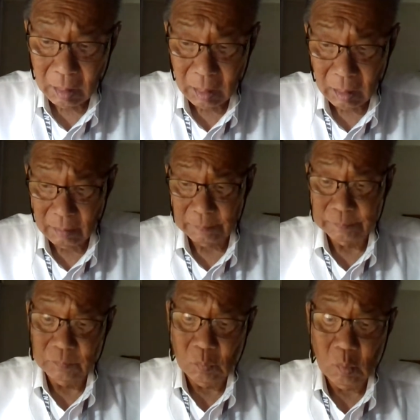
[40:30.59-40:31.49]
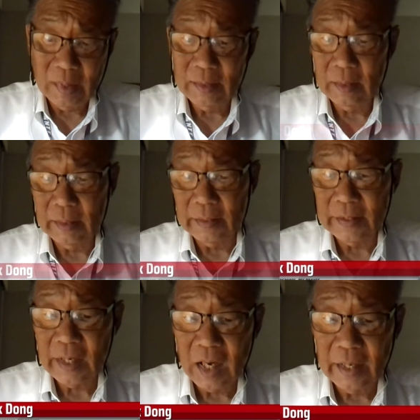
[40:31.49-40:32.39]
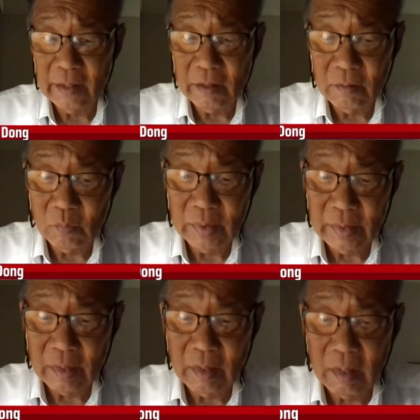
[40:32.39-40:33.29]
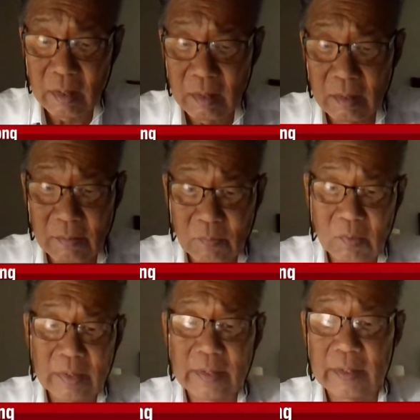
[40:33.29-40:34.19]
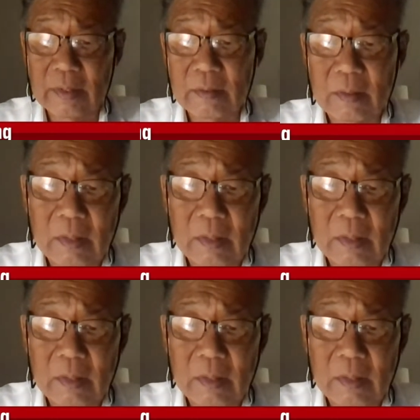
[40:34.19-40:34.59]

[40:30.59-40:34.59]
Uh, what the tire, what the car, what the